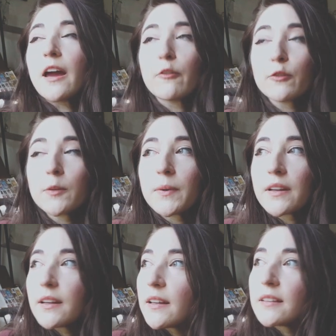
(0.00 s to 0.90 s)

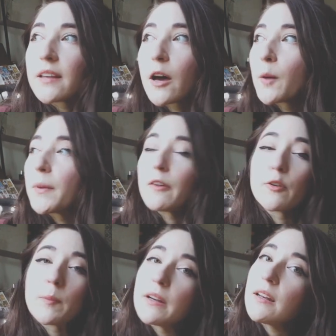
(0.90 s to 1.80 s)
Everybody needs help.
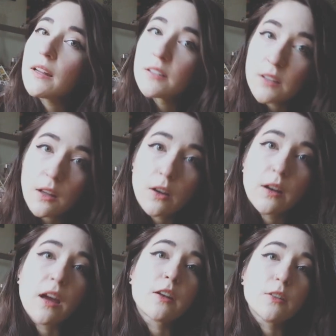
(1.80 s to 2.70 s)
Everybody needs to
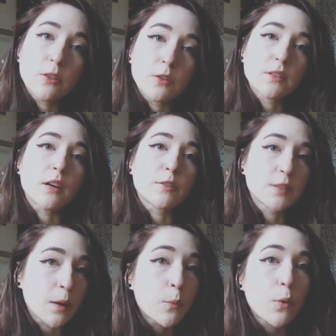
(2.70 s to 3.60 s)
learn how to do stuff
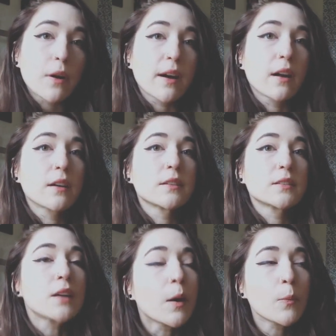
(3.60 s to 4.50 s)
somewhere,
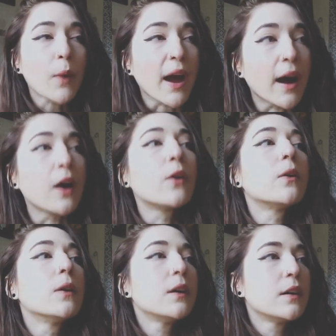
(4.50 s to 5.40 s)

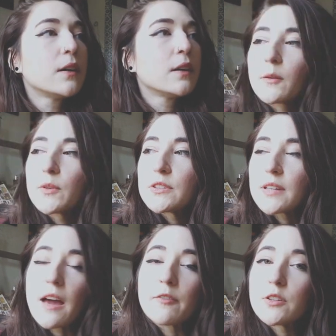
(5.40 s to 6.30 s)
somehow. I think we
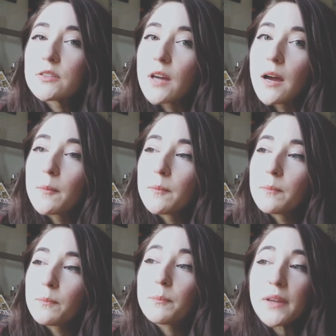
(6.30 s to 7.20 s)
just have to stop
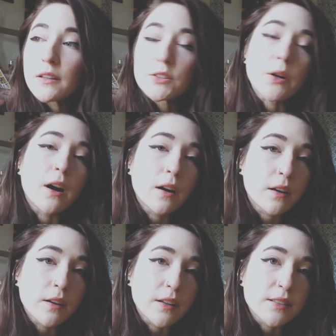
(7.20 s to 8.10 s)
being so hard
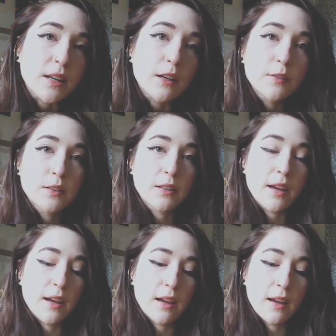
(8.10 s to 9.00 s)
on ourselves
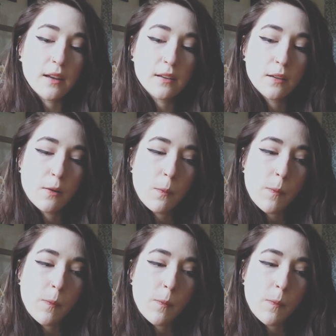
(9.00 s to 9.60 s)
and